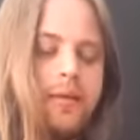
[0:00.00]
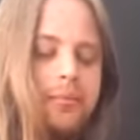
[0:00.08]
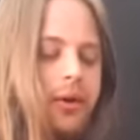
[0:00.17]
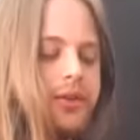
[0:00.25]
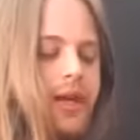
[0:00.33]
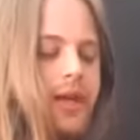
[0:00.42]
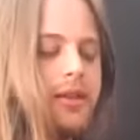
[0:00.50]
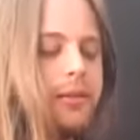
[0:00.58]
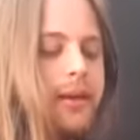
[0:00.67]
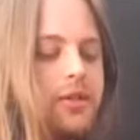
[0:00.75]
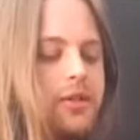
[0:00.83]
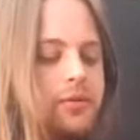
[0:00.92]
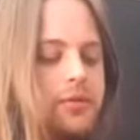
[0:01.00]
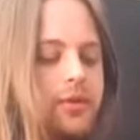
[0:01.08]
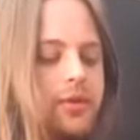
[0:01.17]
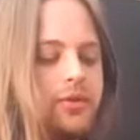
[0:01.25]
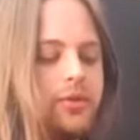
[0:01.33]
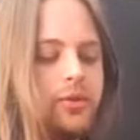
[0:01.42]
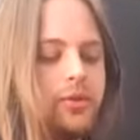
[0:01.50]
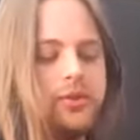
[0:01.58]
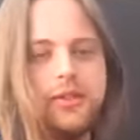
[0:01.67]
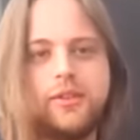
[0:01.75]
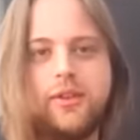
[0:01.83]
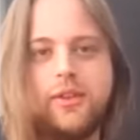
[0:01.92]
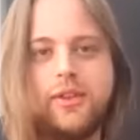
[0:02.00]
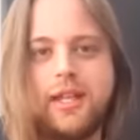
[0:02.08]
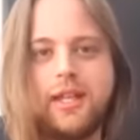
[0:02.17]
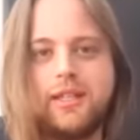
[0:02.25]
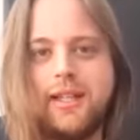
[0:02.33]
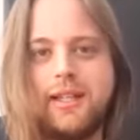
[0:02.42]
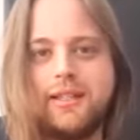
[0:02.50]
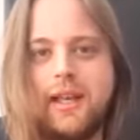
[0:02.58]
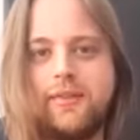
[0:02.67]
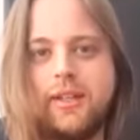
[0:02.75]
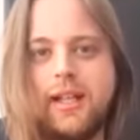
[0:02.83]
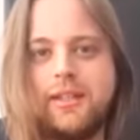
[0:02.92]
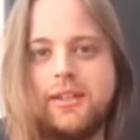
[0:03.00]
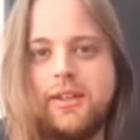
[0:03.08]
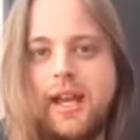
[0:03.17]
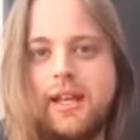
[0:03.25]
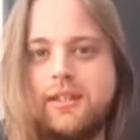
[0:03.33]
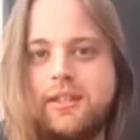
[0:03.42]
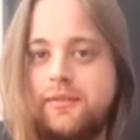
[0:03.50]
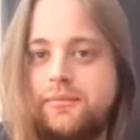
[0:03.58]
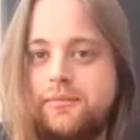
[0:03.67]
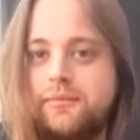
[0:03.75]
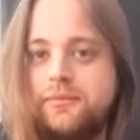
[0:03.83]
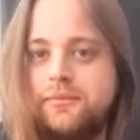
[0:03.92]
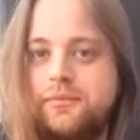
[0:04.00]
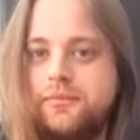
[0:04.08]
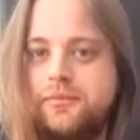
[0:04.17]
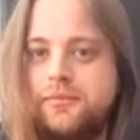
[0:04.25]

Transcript: Because like the major difference between those 2 chords is, that's your D7 and that's your A7.